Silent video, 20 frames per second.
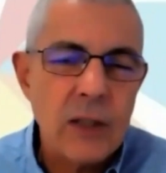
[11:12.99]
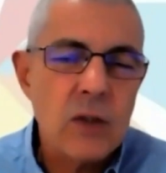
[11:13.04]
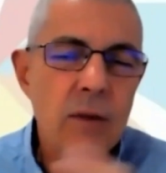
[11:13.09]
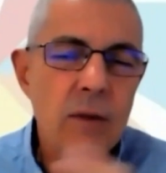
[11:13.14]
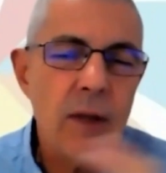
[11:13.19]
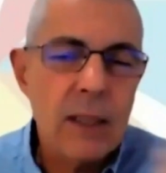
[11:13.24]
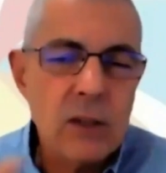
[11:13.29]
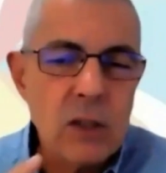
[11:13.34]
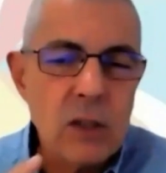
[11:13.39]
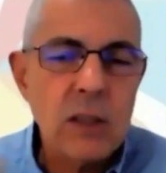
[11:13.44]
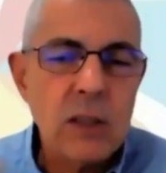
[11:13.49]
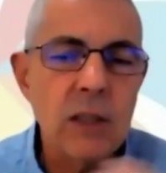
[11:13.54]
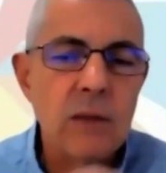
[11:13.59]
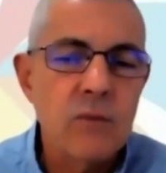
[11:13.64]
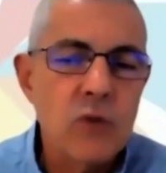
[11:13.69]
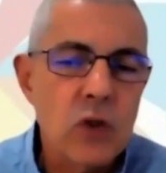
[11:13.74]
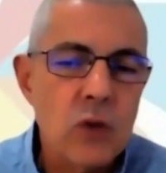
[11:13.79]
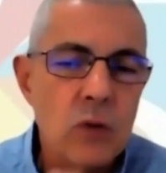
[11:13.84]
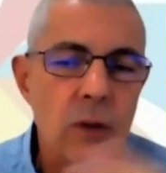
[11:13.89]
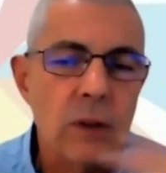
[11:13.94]
So that just
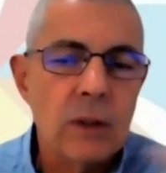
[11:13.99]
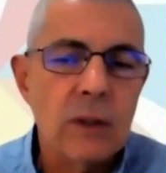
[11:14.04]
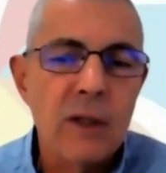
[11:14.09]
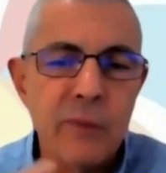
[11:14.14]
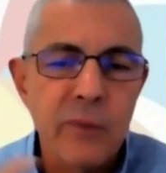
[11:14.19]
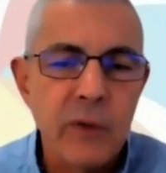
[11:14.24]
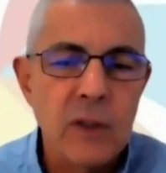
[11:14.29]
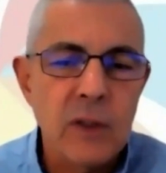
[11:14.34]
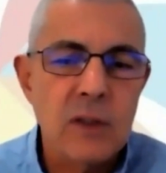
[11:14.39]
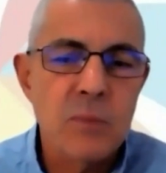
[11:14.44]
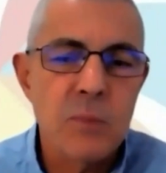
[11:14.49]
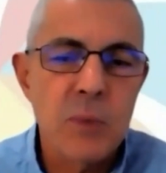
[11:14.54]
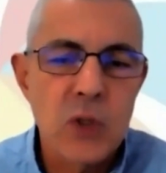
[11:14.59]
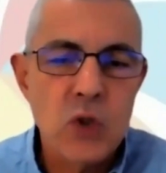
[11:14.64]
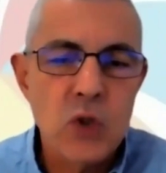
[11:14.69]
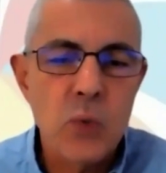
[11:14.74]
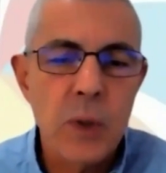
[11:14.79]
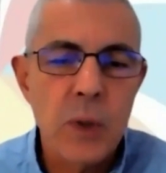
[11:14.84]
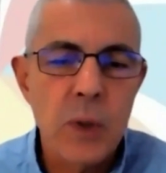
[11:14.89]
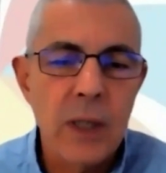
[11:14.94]
gives you a difference
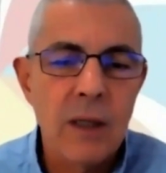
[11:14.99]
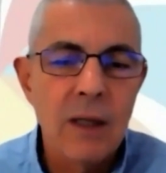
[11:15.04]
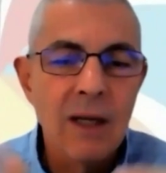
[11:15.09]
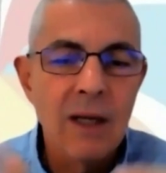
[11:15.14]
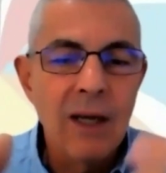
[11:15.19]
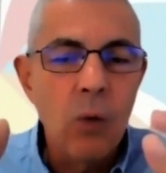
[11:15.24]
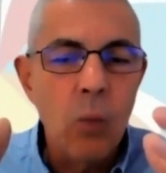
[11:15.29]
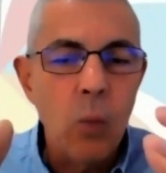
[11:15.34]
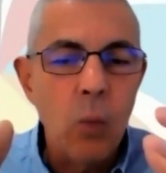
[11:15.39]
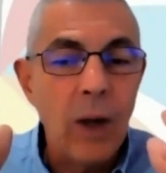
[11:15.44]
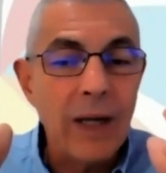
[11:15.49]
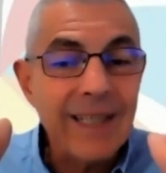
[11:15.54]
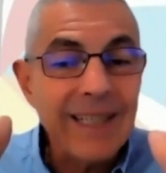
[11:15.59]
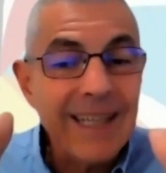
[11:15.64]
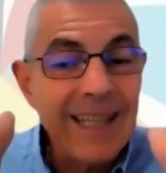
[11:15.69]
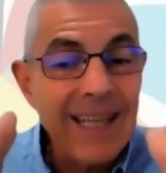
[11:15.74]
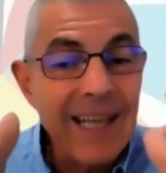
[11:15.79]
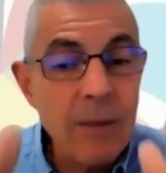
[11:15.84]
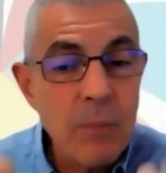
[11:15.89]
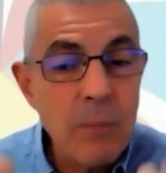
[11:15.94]
between
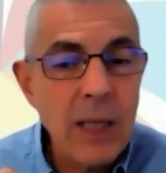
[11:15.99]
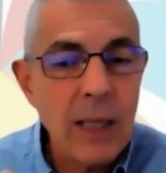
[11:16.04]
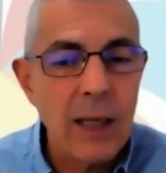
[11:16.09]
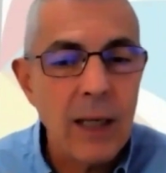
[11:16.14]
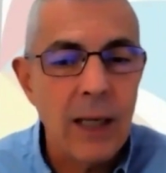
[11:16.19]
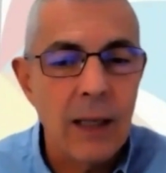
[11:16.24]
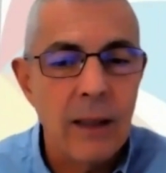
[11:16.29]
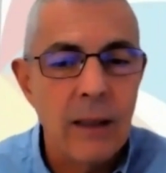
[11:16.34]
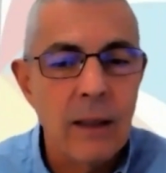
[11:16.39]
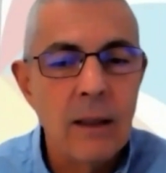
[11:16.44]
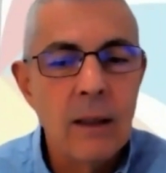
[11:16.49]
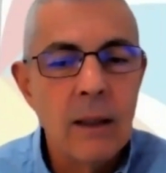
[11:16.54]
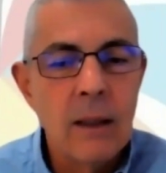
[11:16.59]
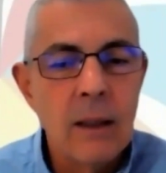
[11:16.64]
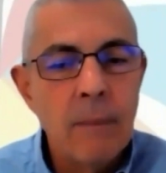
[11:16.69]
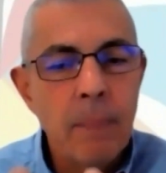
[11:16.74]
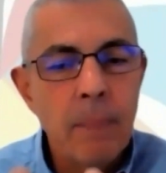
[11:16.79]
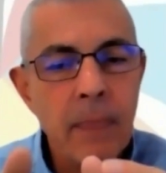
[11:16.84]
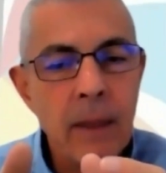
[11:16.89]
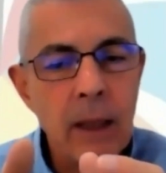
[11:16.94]
what chemically
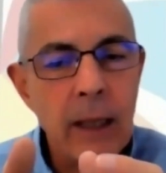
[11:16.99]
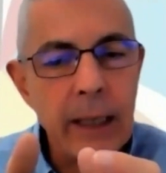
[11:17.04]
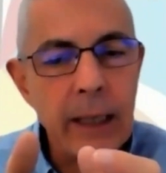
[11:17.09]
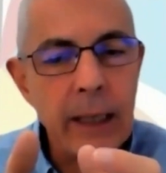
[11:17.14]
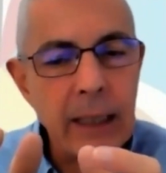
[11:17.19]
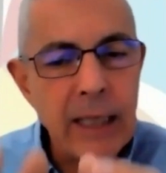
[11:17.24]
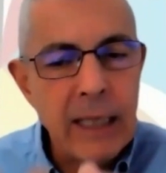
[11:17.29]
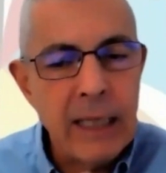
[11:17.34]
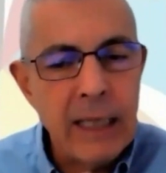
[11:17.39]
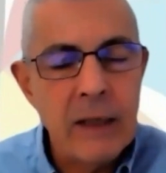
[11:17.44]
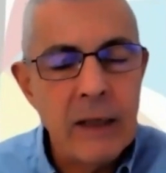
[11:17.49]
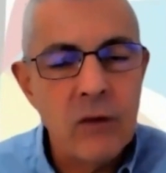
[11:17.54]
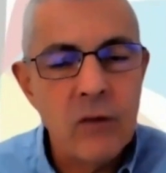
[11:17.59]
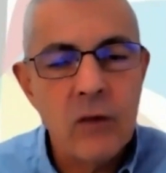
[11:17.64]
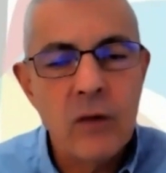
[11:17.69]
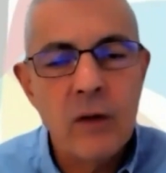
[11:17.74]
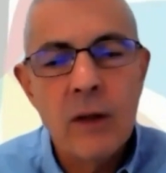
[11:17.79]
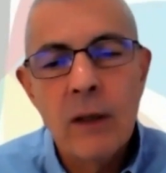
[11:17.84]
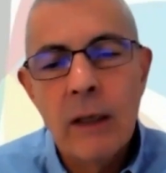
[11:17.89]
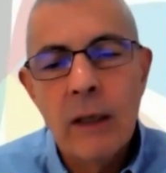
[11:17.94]

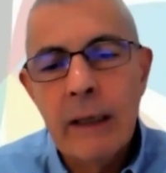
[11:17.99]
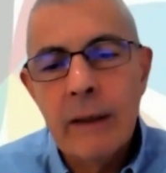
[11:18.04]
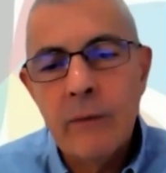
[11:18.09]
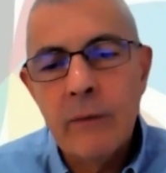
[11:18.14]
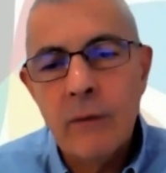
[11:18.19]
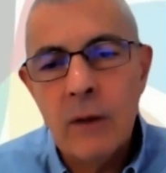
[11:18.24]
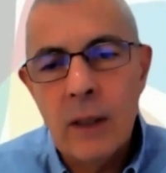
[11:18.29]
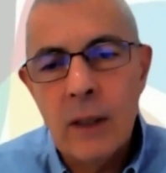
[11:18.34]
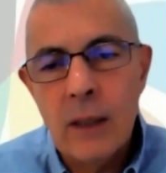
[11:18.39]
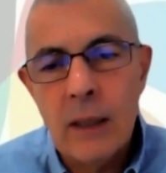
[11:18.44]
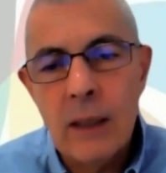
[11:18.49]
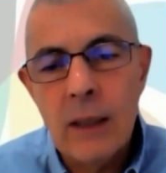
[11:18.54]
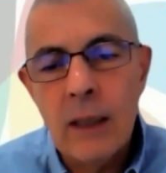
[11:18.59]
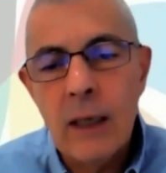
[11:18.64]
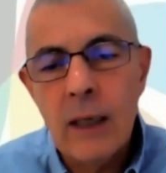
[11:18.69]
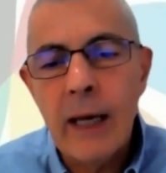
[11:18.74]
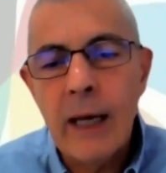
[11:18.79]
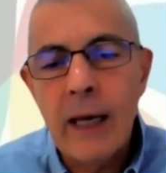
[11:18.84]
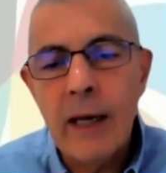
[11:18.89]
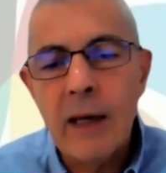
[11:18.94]
is the
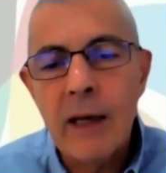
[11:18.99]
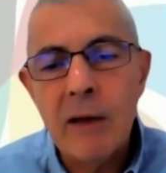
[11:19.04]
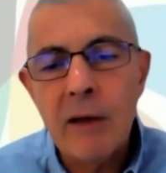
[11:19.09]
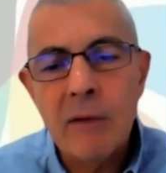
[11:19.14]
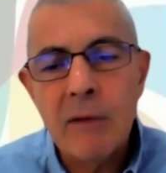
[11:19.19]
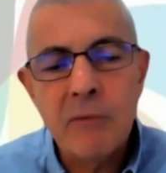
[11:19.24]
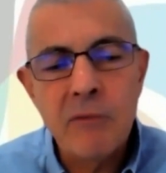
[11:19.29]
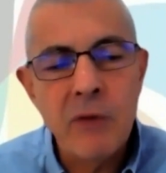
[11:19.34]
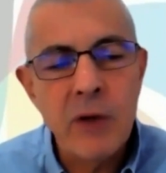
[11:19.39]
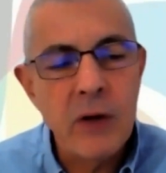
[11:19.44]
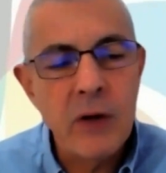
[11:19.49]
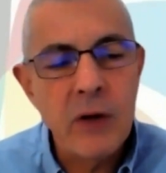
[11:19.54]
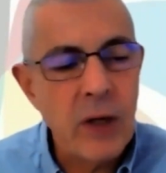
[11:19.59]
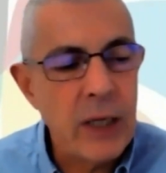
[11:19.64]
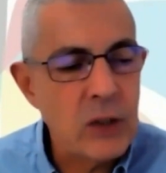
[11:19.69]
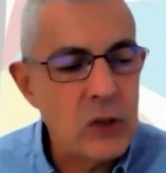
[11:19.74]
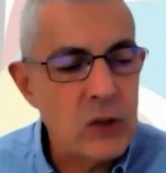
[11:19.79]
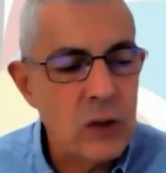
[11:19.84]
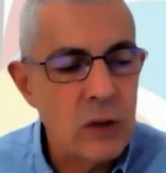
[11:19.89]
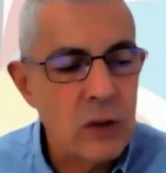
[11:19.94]

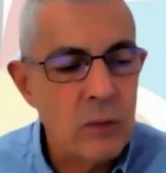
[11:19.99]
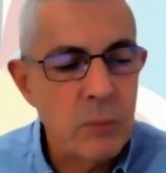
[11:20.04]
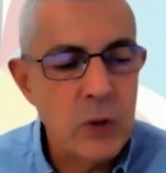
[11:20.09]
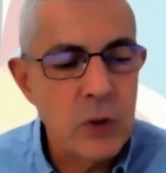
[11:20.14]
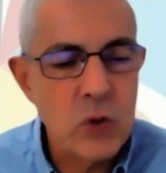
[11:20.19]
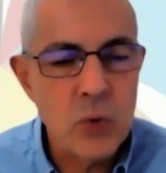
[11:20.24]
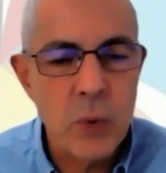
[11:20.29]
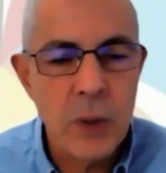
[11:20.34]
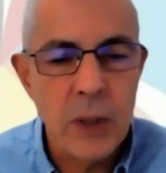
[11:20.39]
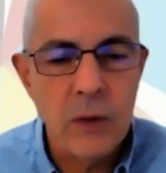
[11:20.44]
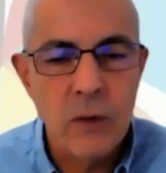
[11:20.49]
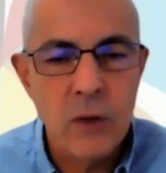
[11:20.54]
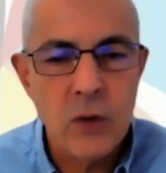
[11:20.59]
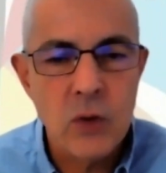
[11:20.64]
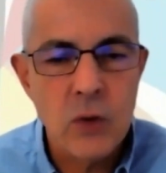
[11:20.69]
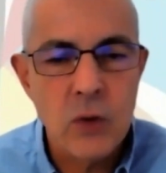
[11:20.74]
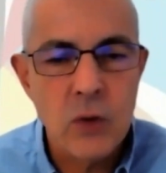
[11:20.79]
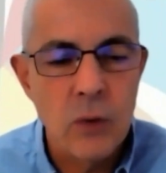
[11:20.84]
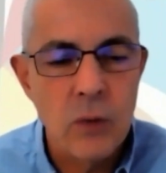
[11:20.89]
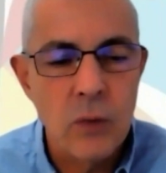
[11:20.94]
variation between the
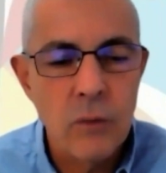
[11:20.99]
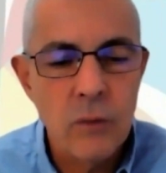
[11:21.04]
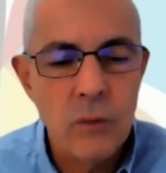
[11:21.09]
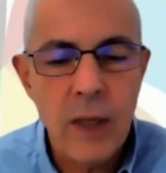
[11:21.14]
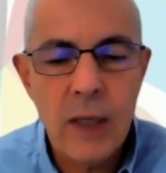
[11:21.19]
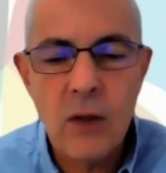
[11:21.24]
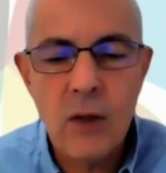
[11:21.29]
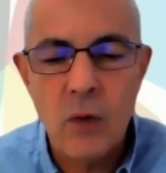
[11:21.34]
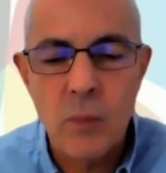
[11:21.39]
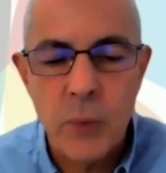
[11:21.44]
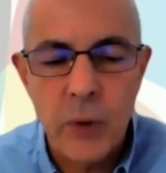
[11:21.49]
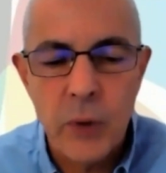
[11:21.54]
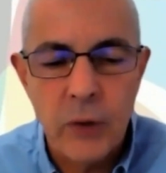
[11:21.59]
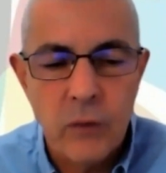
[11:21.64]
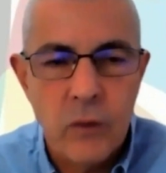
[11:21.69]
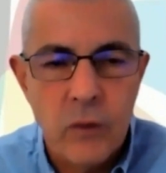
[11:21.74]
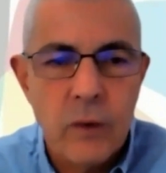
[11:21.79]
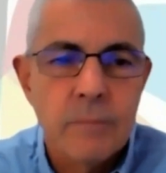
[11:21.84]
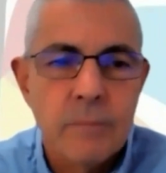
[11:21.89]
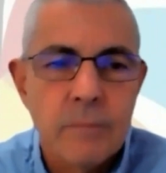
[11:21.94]
two. Thank you,
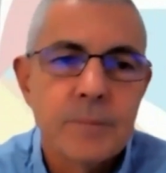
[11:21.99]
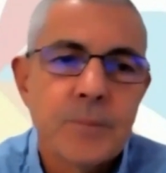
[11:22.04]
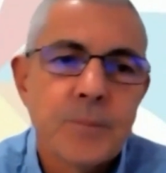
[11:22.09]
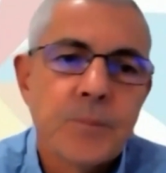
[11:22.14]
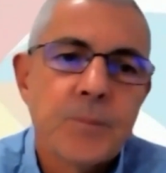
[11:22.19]
Prince.